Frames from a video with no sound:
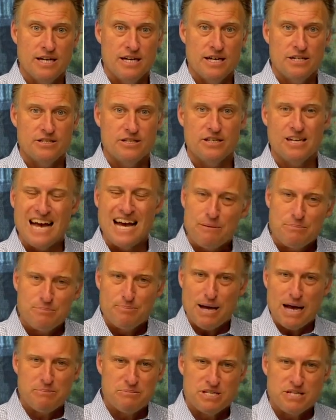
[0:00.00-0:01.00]
to
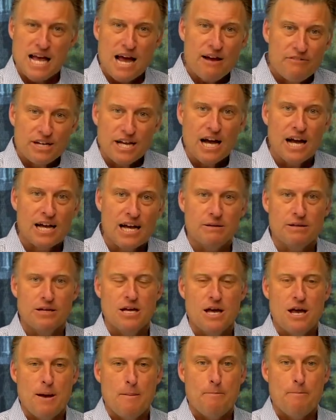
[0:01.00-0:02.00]
perhaps navigate
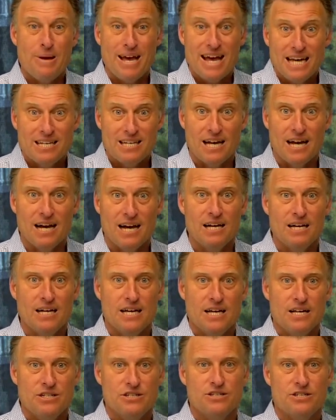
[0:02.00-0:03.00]
better
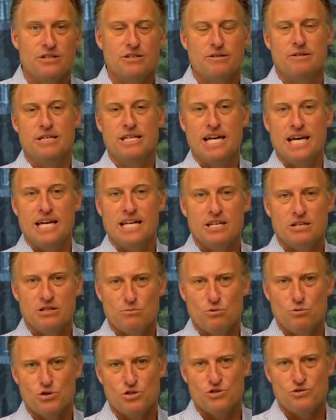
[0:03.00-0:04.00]
to get into
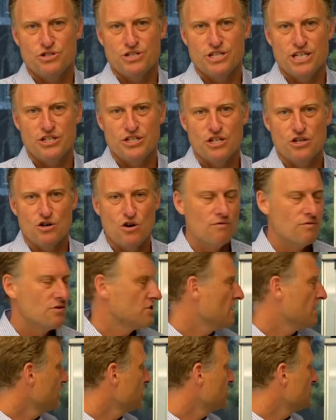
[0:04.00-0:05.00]
more strategic
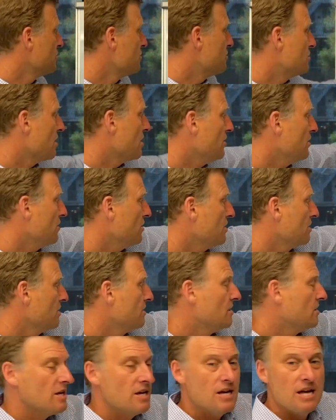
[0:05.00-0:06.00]
conversations so you
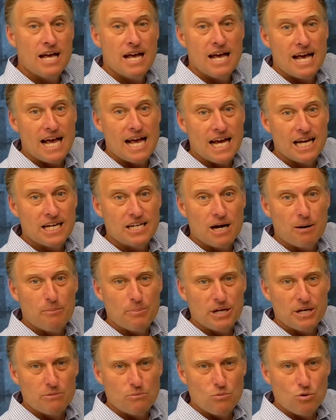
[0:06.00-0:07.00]
can end up
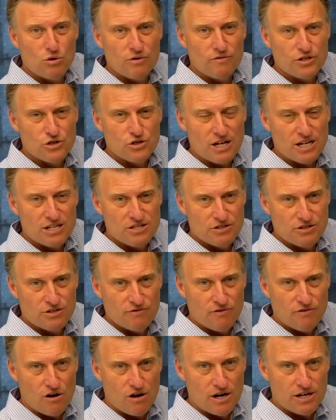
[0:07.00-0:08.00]
being more of a trusted
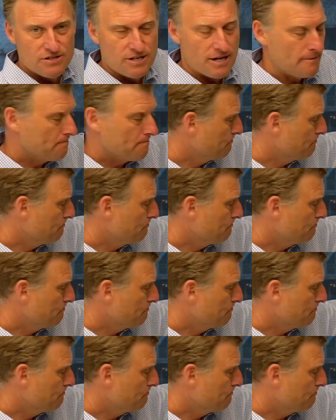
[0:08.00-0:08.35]
advisor.